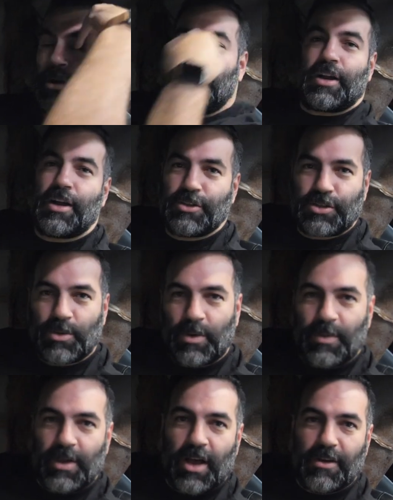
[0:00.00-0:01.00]
All right, guys. So
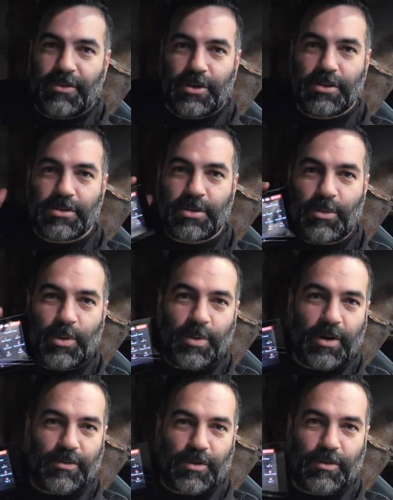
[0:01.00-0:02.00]
what we have here is the
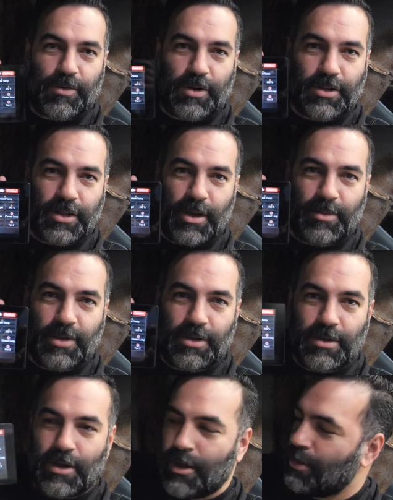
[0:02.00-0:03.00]
Mopar 440
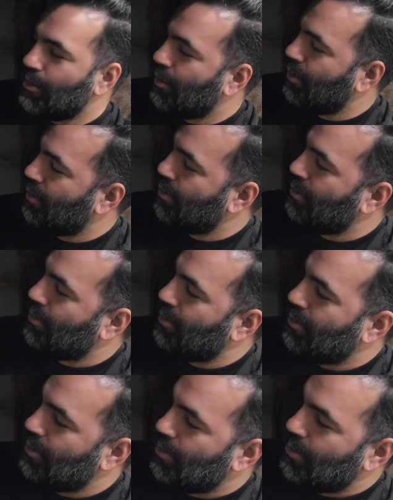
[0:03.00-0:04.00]
tablet, and uh,
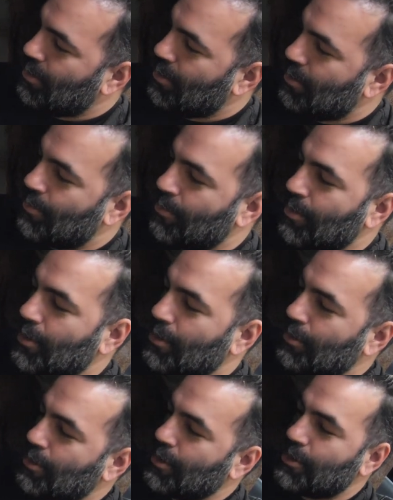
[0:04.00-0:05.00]
we're gonna
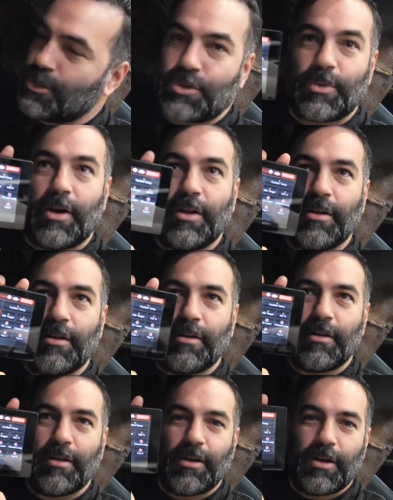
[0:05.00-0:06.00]
look at this one
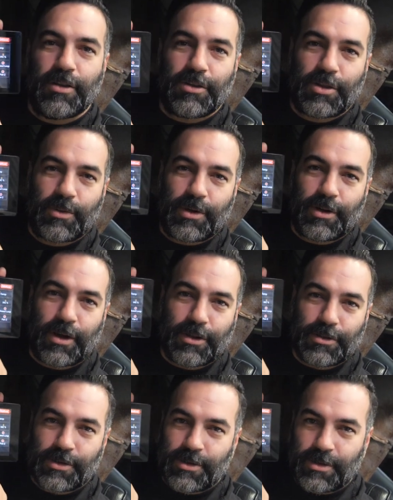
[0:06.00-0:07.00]
and see what it
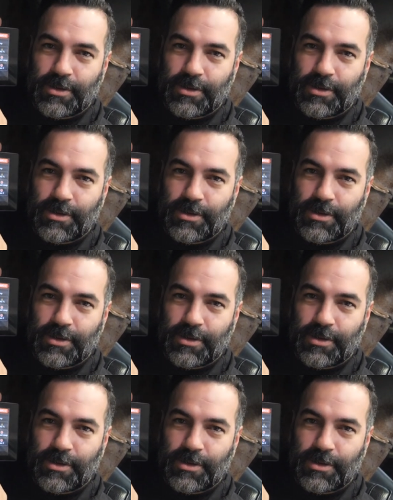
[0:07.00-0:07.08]
does.